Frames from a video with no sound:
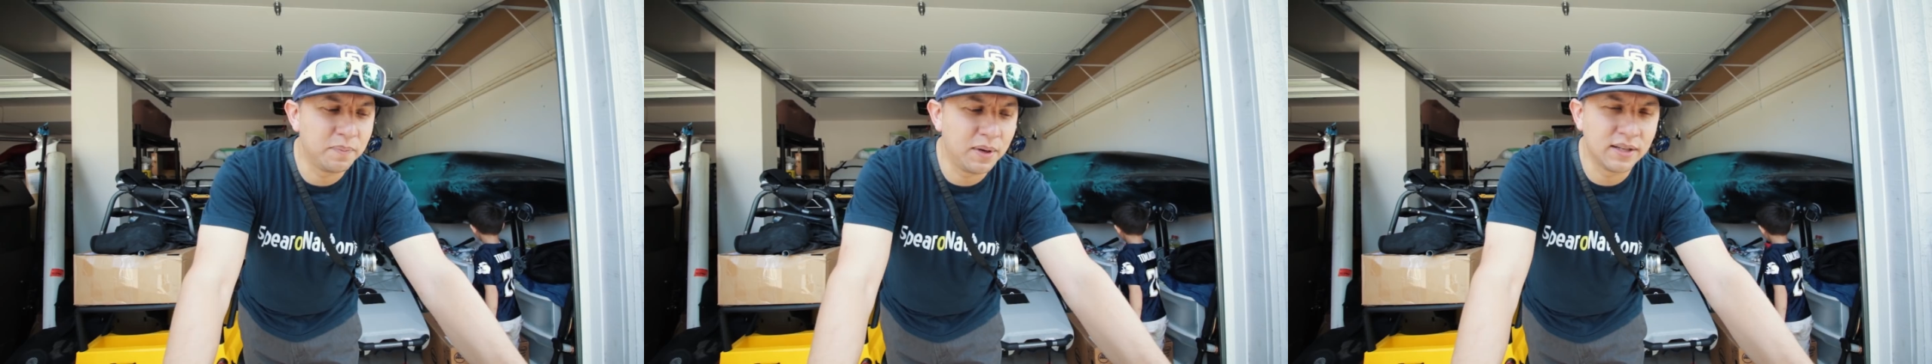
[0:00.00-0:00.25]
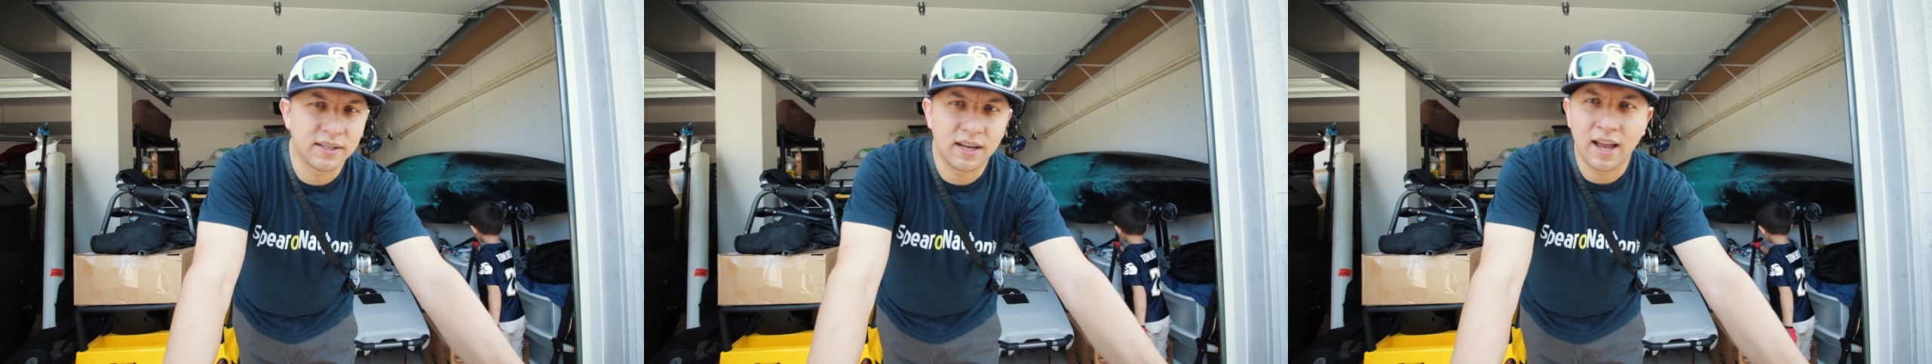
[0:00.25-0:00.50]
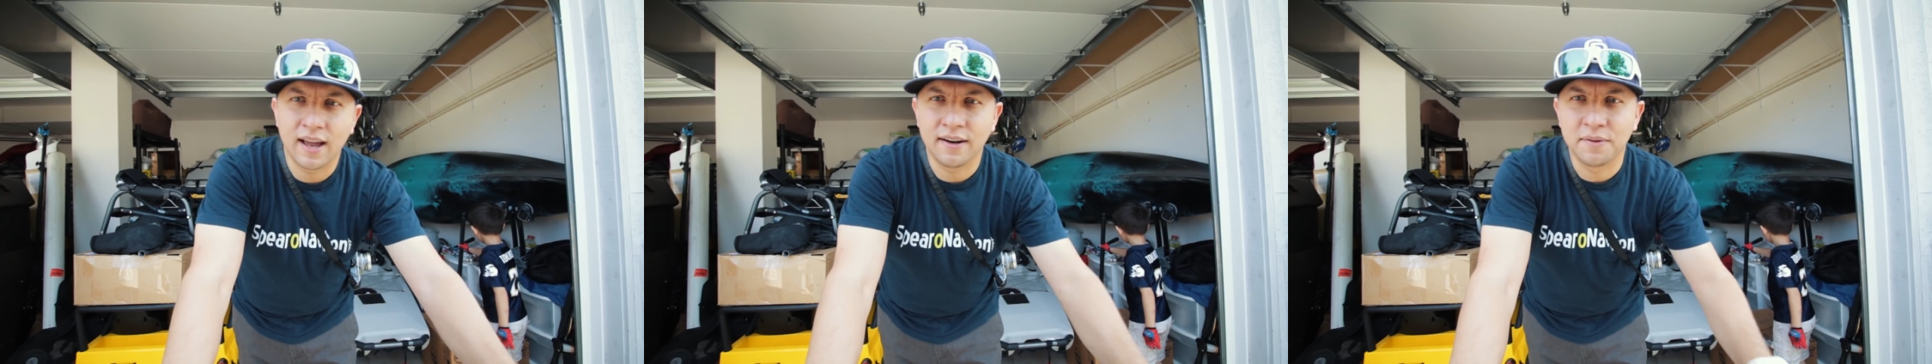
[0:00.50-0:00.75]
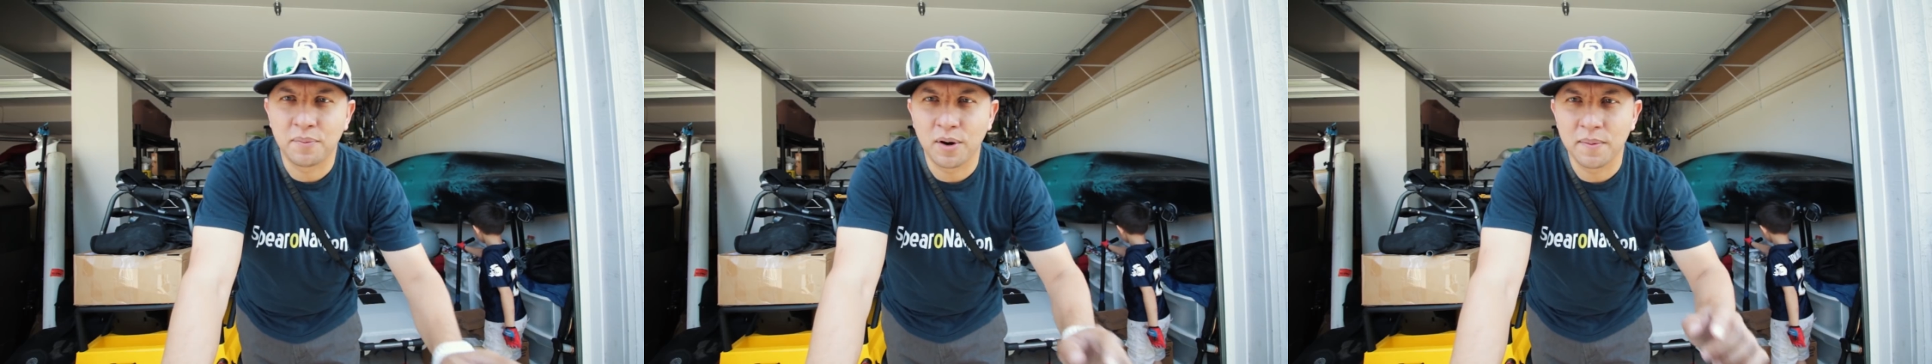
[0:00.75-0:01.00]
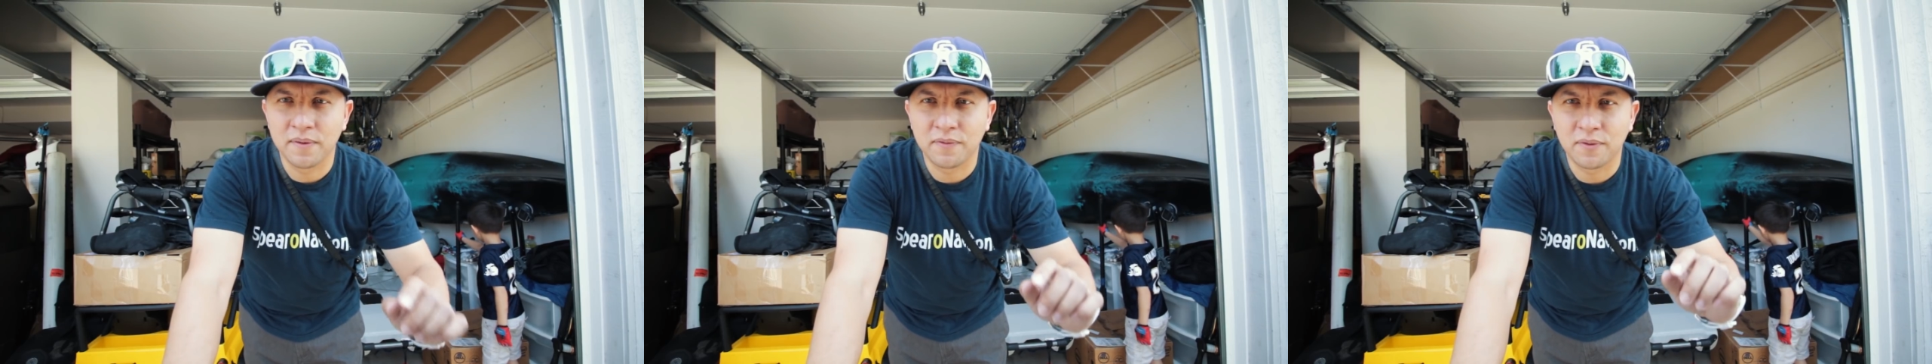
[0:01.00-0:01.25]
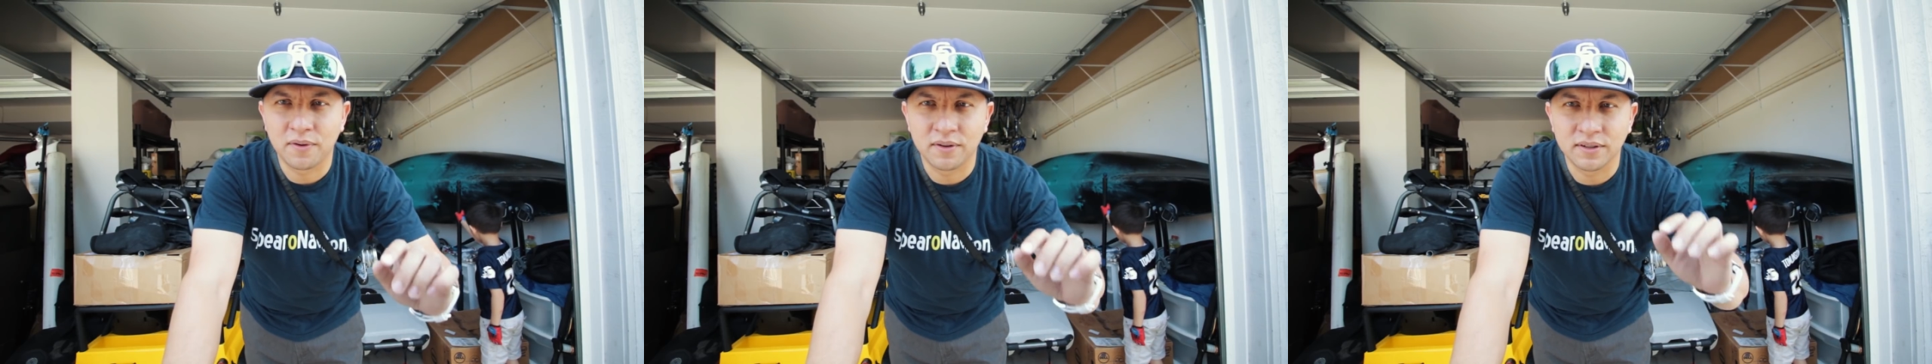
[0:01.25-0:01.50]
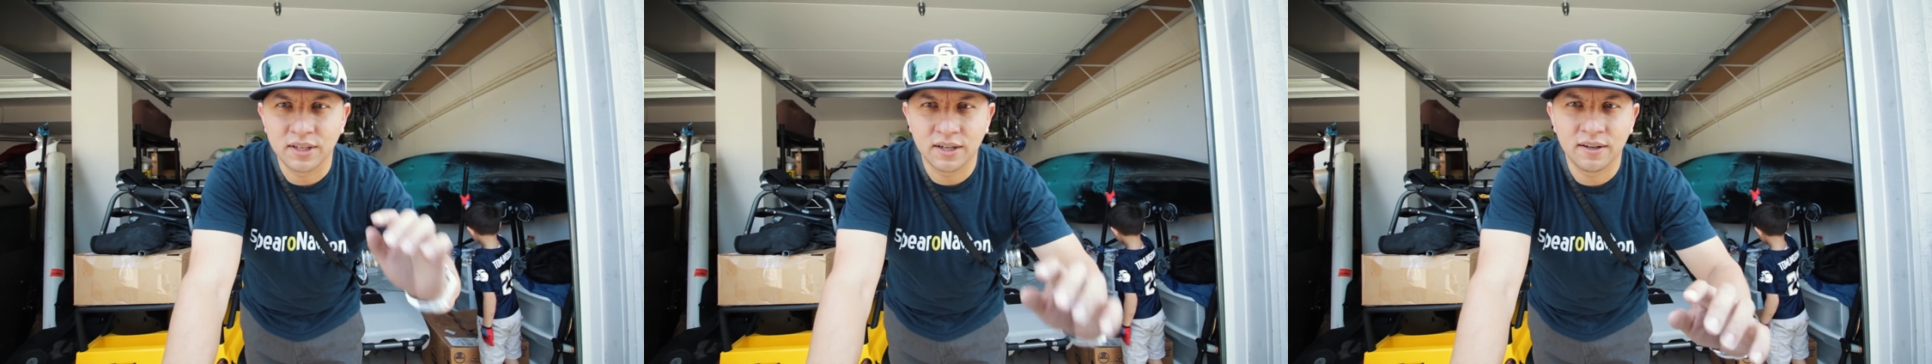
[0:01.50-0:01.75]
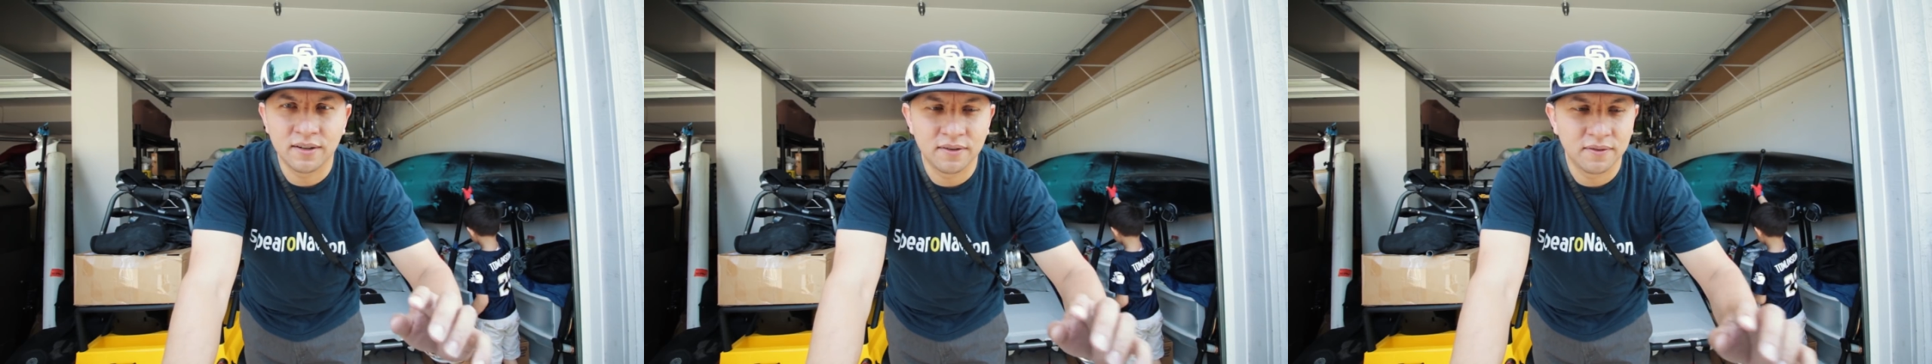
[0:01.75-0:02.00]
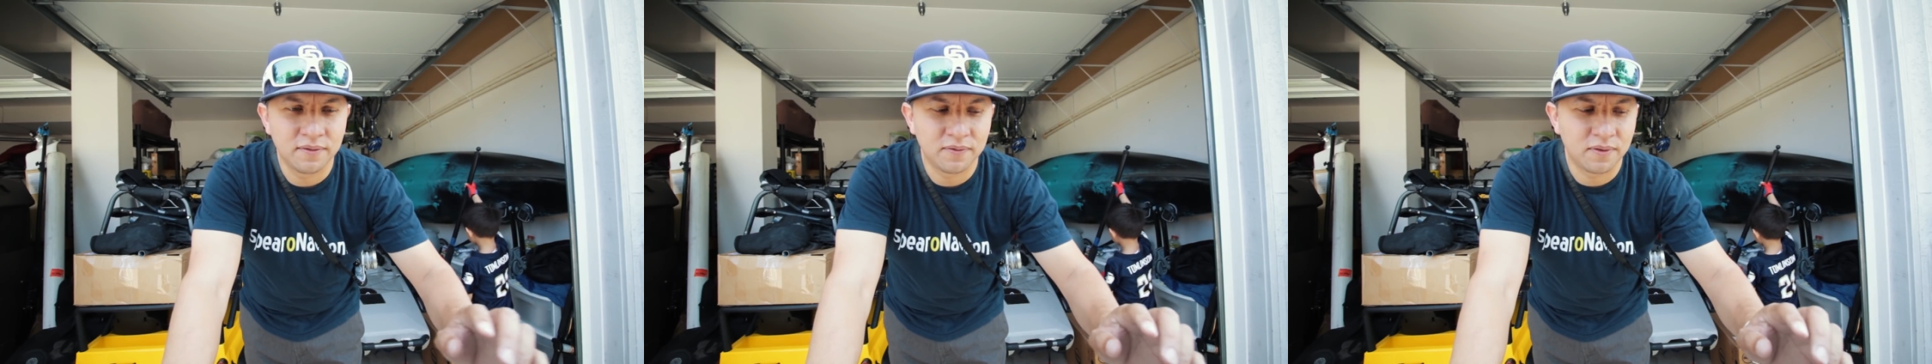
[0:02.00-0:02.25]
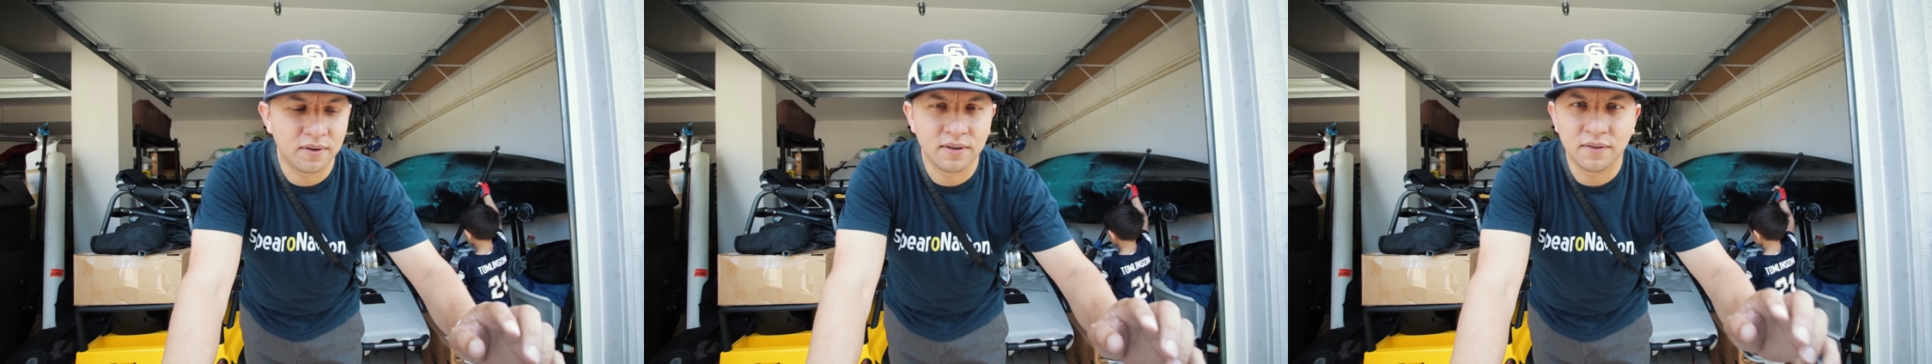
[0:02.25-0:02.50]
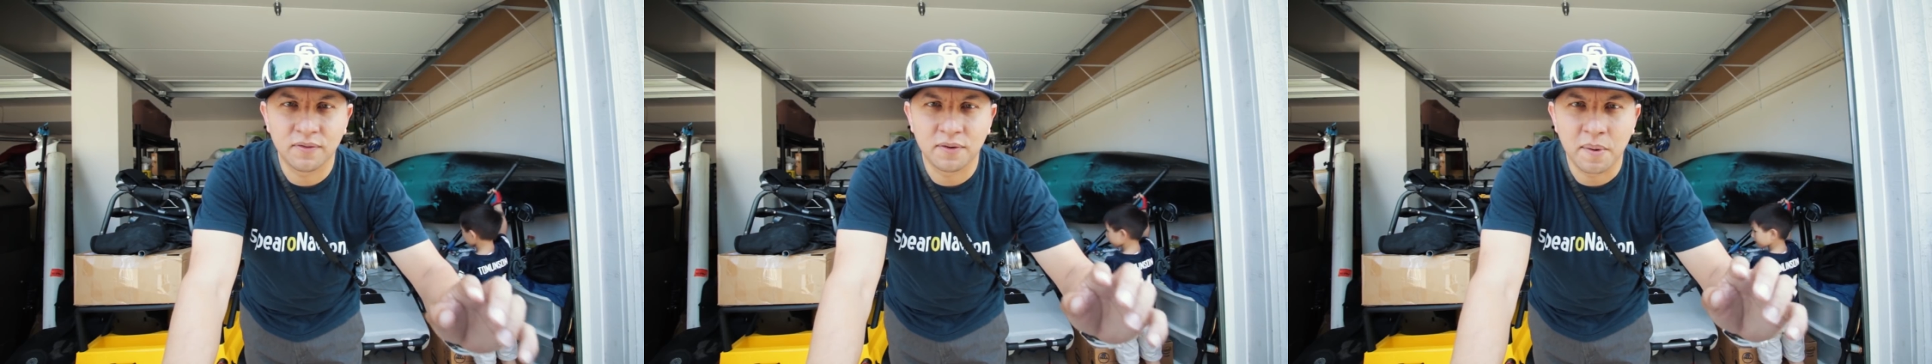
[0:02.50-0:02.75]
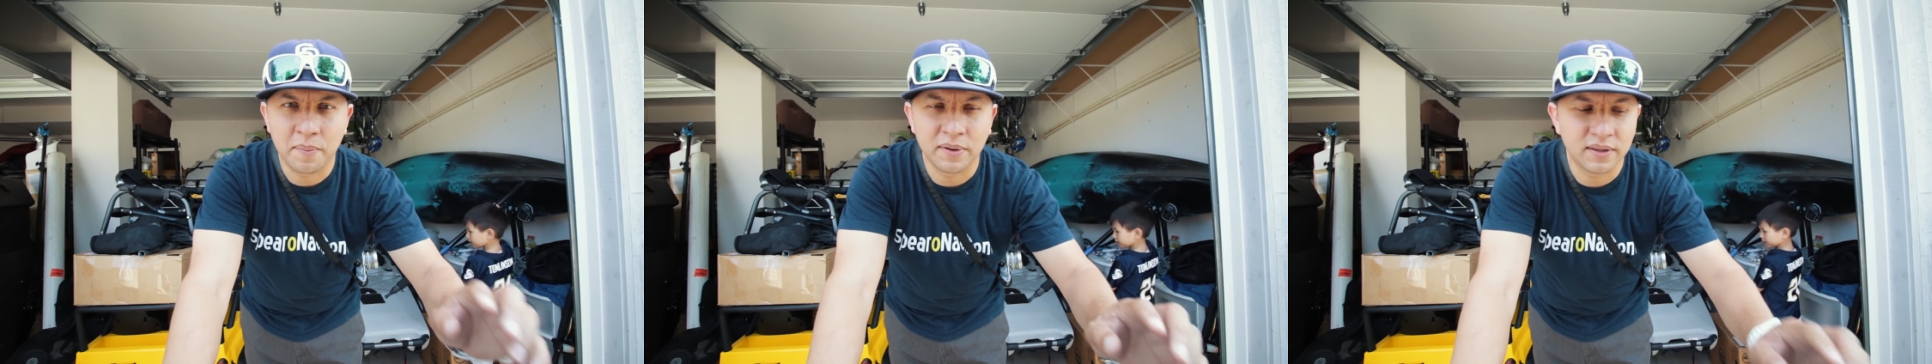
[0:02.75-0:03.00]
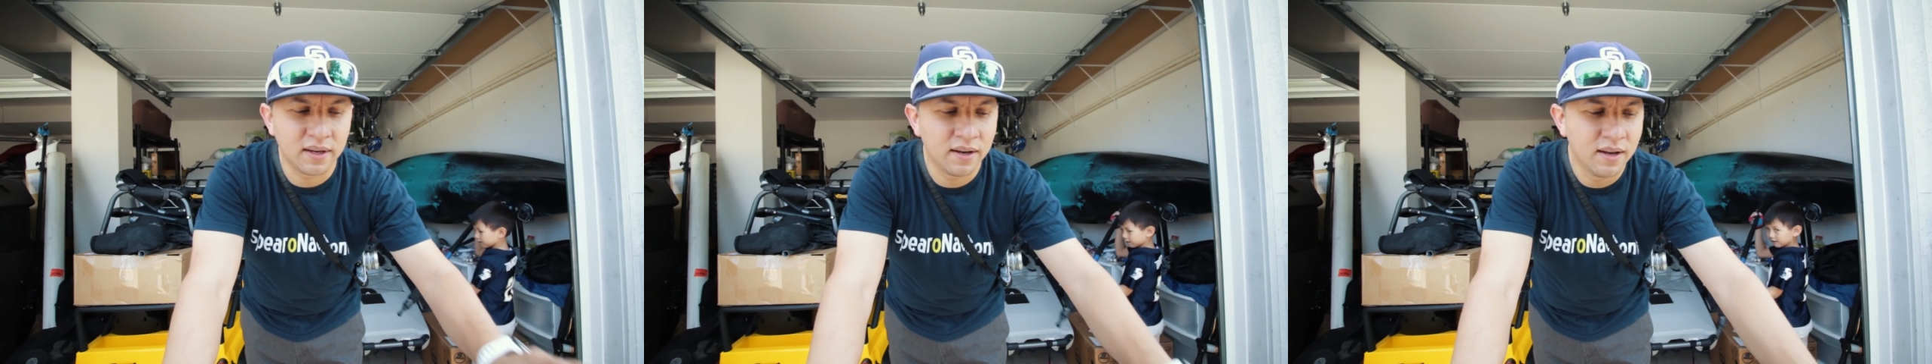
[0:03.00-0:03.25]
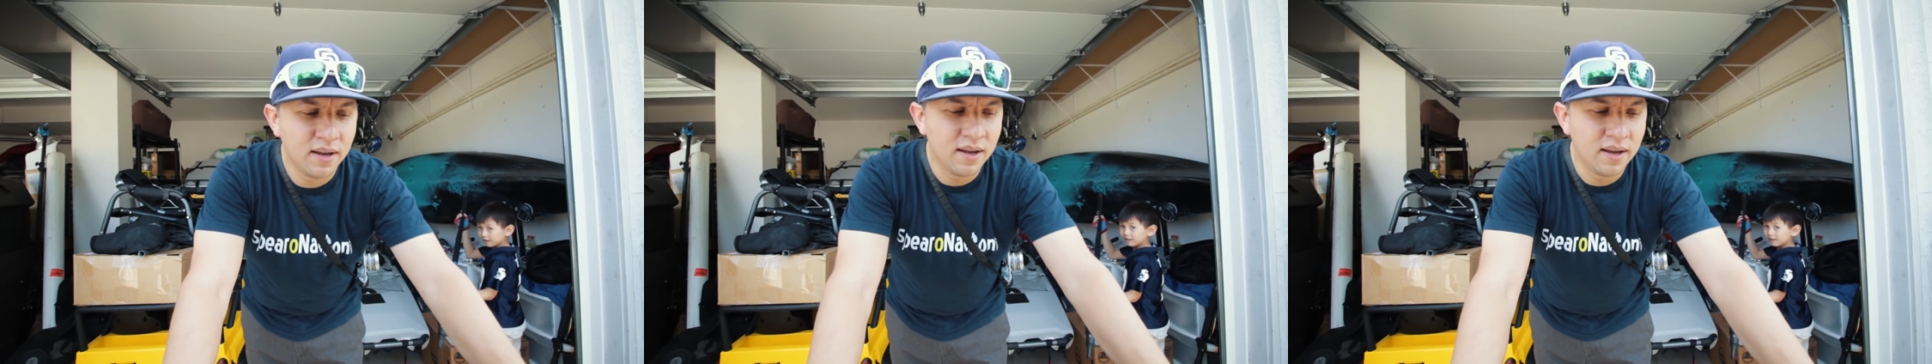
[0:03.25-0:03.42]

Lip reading: because I had an appointment for dinner for my birthday,